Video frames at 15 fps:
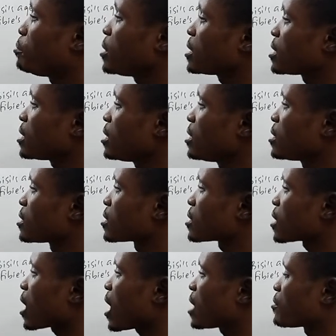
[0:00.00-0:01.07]

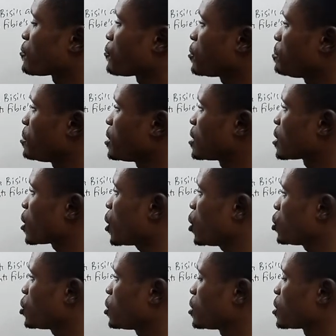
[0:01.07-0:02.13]
BC's and Phoebe's
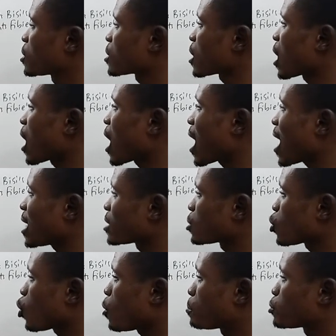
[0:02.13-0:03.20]
ages
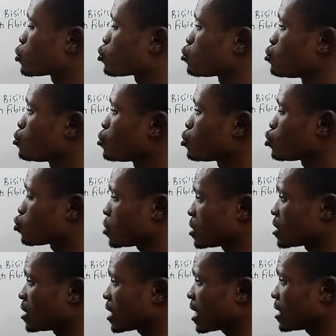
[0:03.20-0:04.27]
add up to
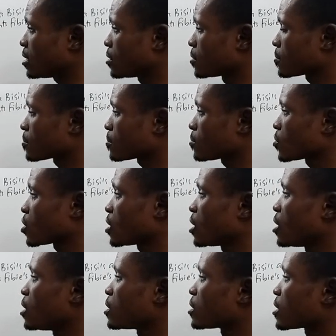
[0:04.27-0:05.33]
29.
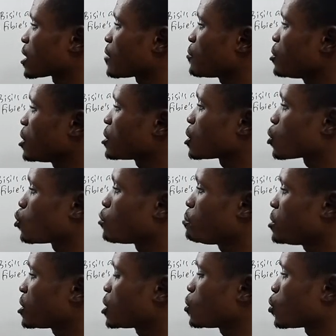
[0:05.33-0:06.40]
7 years ago,
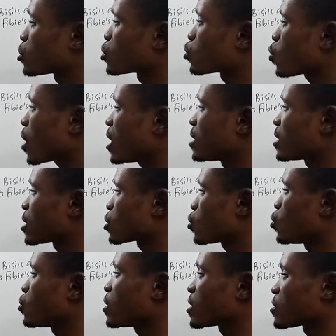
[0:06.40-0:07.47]
BC was twice
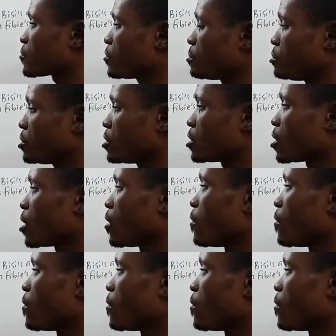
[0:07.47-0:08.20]
as old as Phoebe.